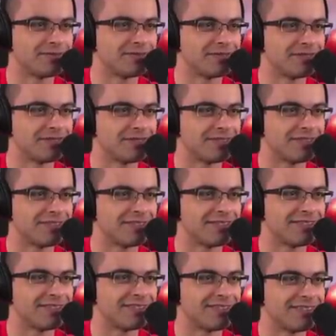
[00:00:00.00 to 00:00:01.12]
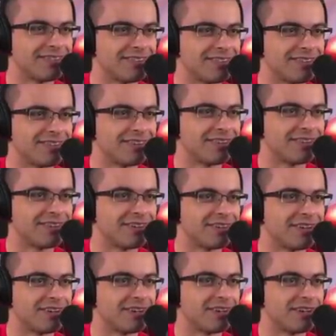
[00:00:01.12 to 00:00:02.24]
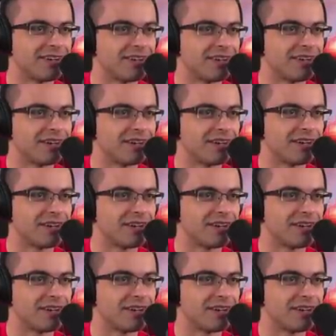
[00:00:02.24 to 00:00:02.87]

No one is speaking in this clip.